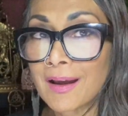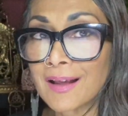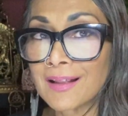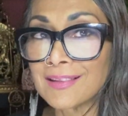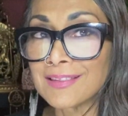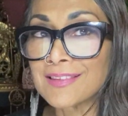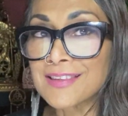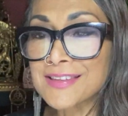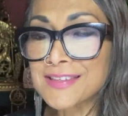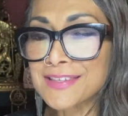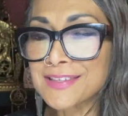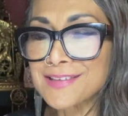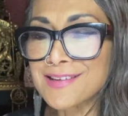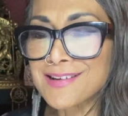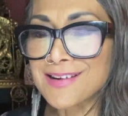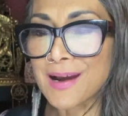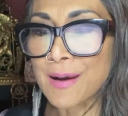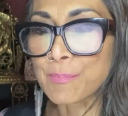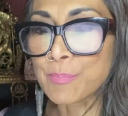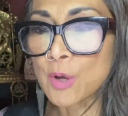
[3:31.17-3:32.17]
listen
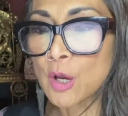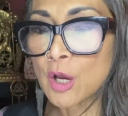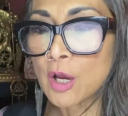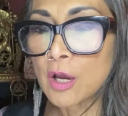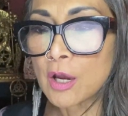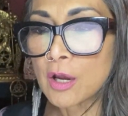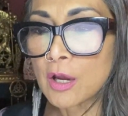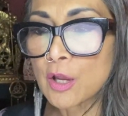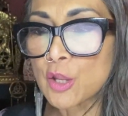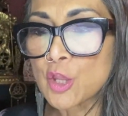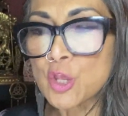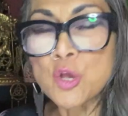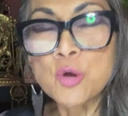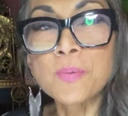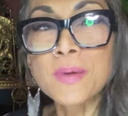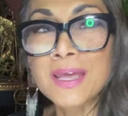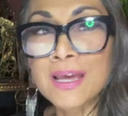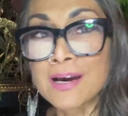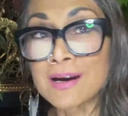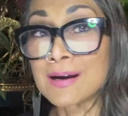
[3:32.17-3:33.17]
up, you
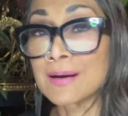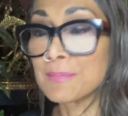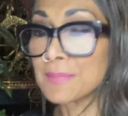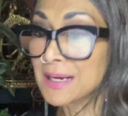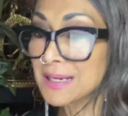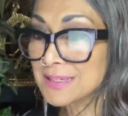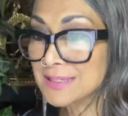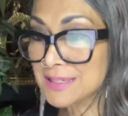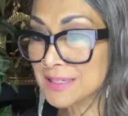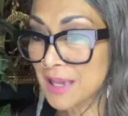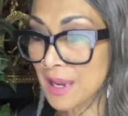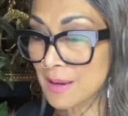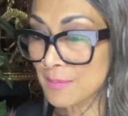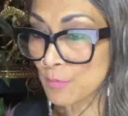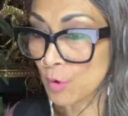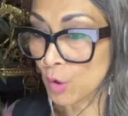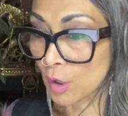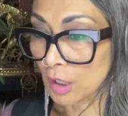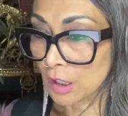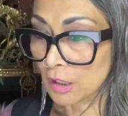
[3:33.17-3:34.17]
become a
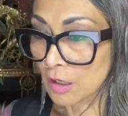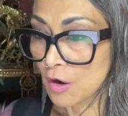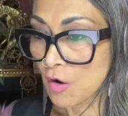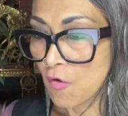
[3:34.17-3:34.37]
cyborg.